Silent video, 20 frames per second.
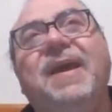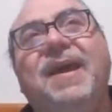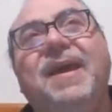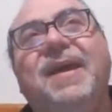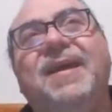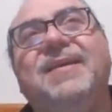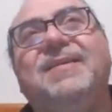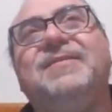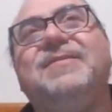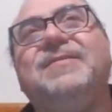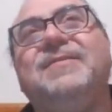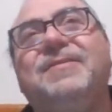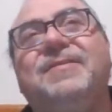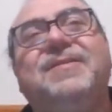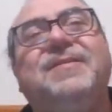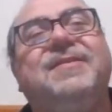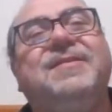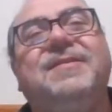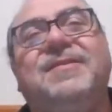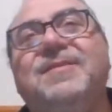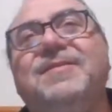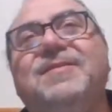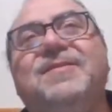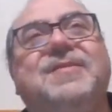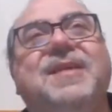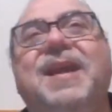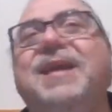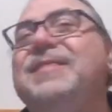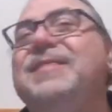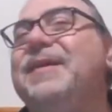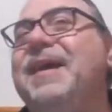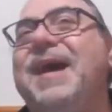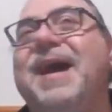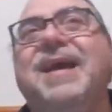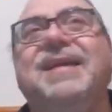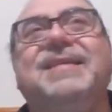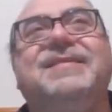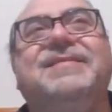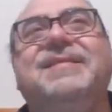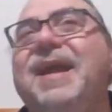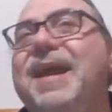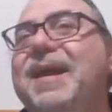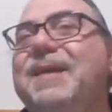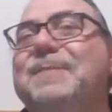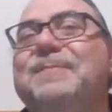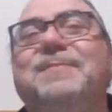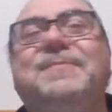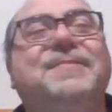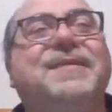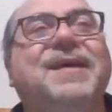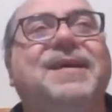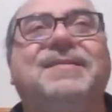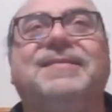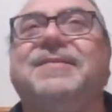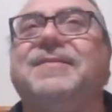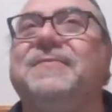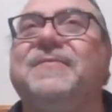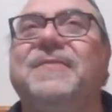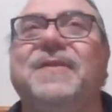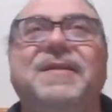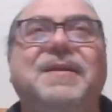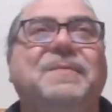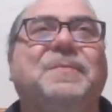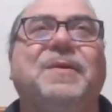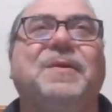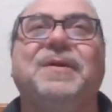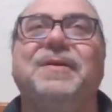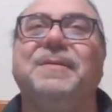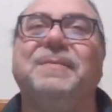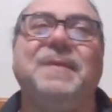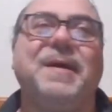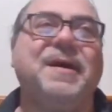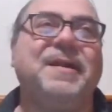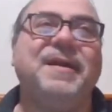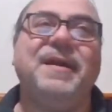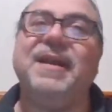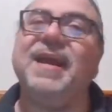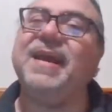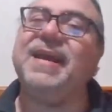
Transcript: is saying the guy's name. That's the funny part about it.